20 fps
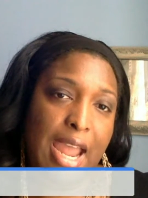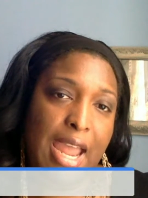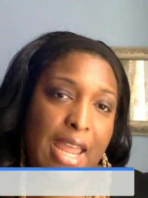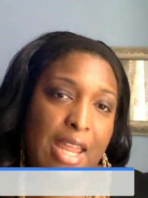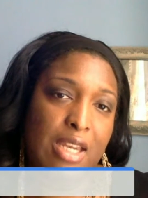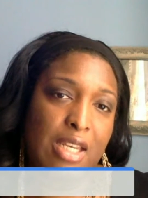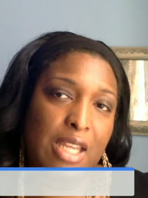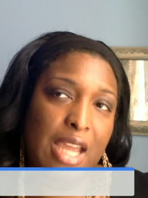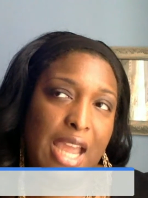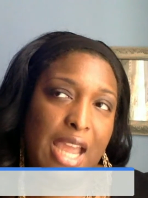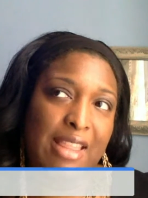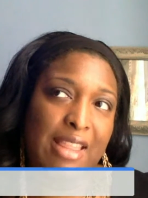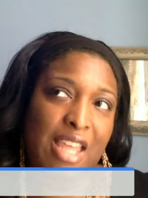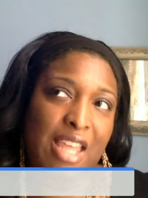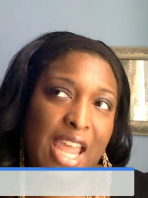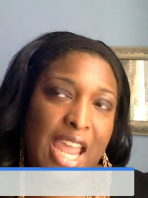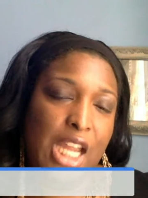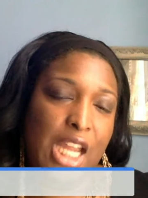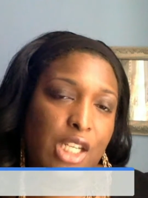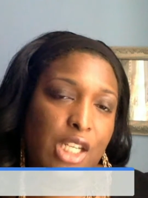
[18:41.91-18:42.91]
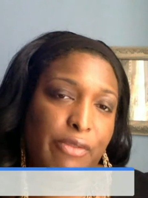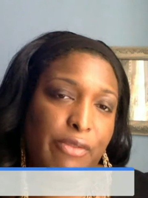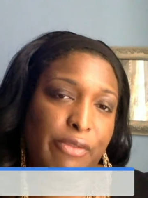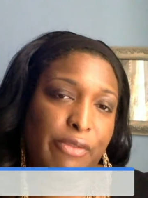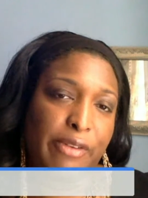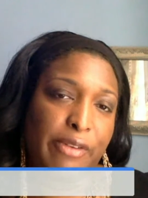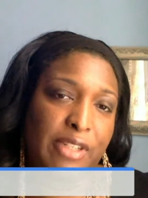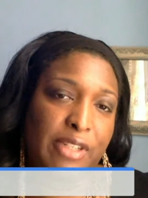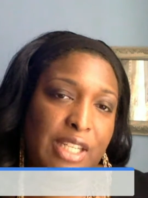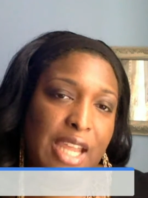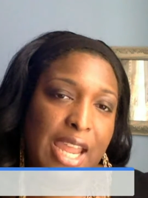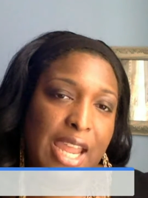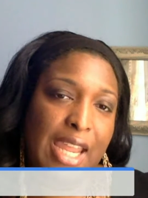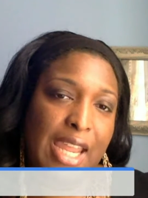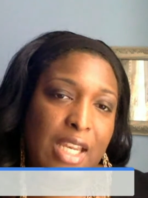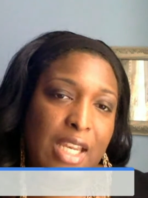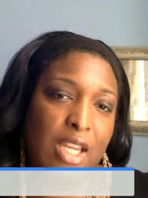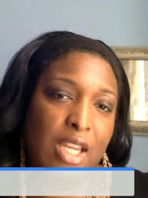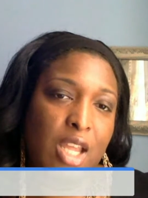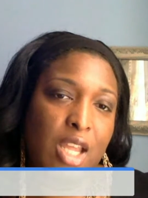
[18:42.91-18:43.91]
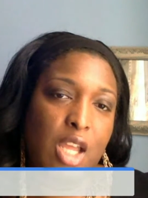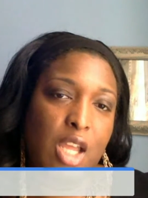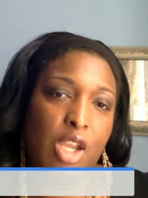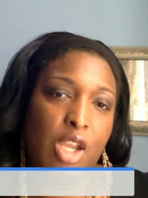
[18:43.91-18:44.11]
And at the age of 58,